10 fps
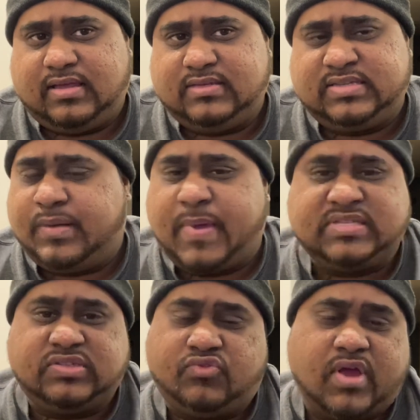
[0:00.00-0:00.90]
an
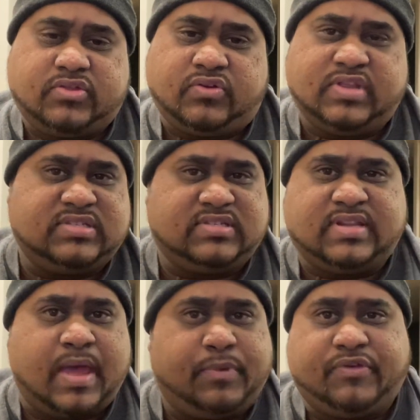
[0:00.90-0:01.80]
amazing director, and this is an
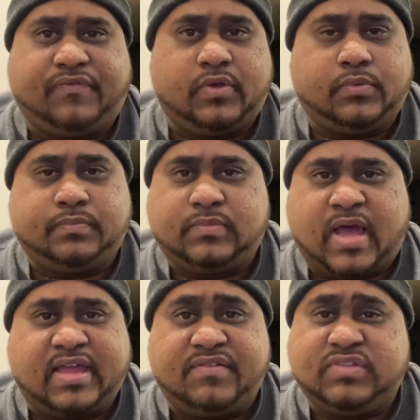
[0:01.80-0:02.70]
epic film.
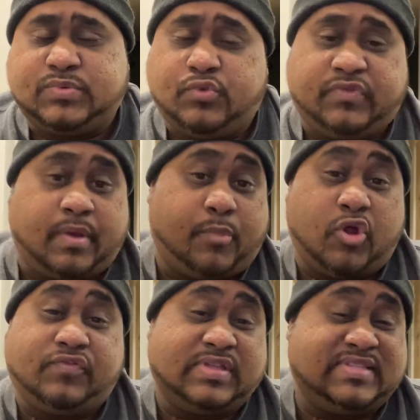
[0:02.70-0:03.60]
I gave this movie a
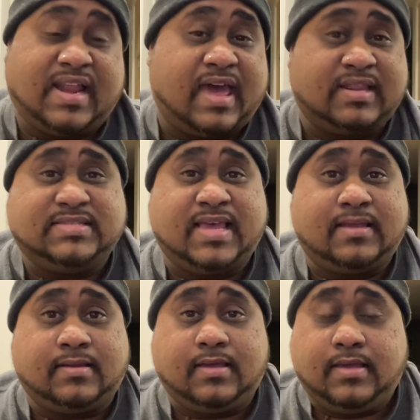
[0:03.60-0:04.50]
perfect 10 out of 10,
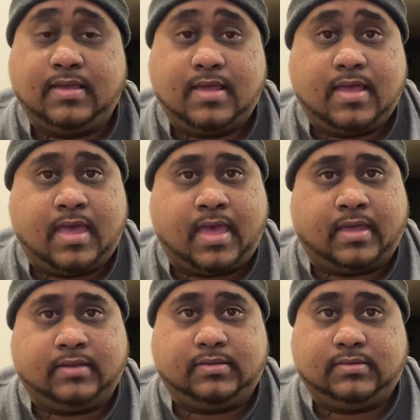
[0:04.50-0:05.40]

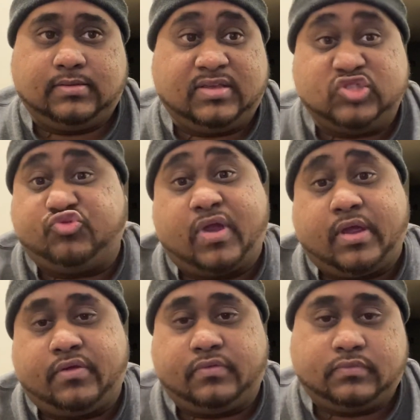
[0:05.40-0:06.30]
and it's
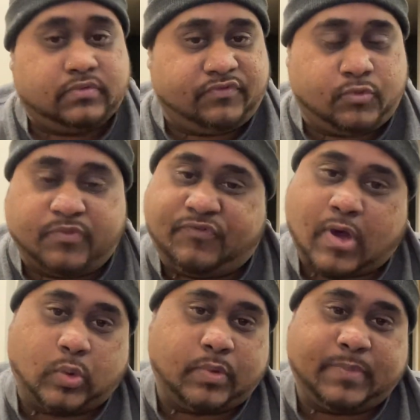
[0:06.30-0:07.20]
rare. If you've been
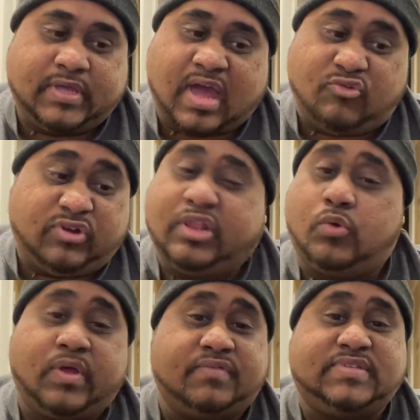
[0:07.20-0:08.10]
following me, I really
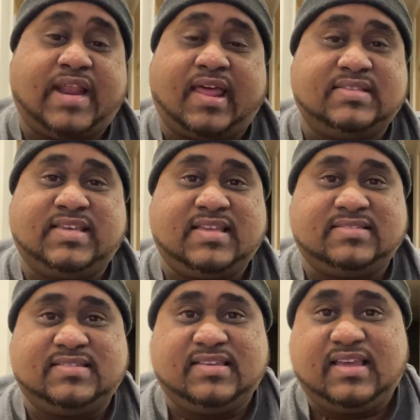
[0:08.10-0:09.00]
don't give 10 out of 10s.